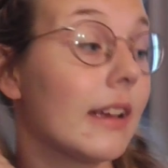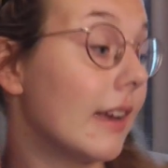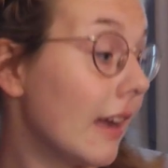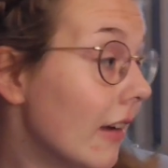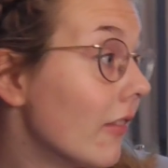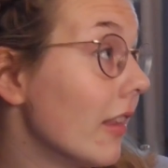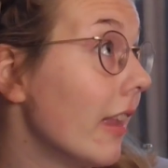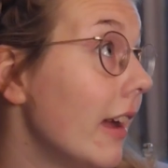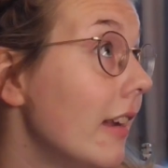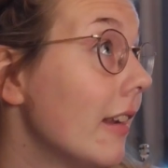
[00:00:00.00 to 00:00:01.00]
Can't
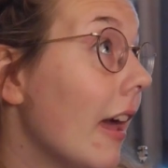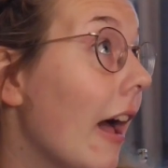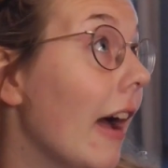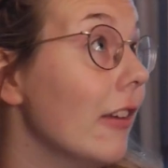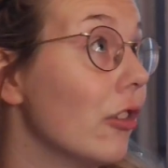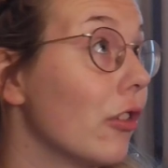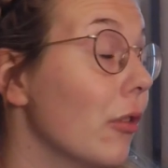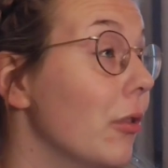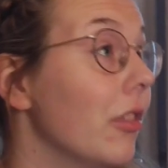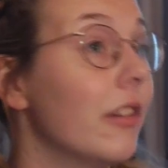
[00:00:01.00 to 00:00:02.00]
relate. I just
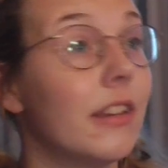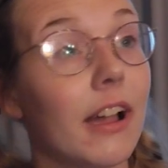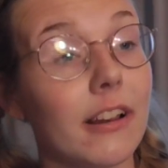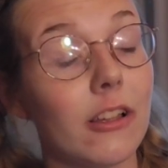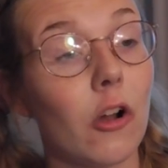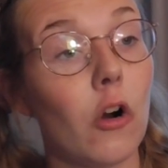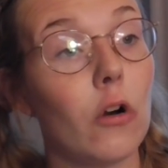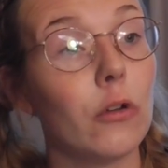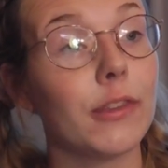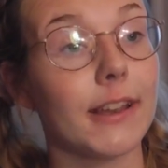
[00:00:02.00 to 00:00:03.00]
go to the dining
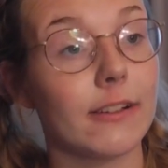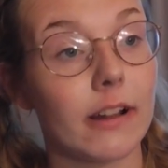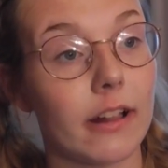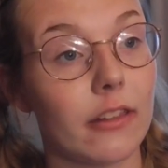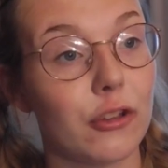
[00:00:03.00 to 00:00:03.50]
halls and try to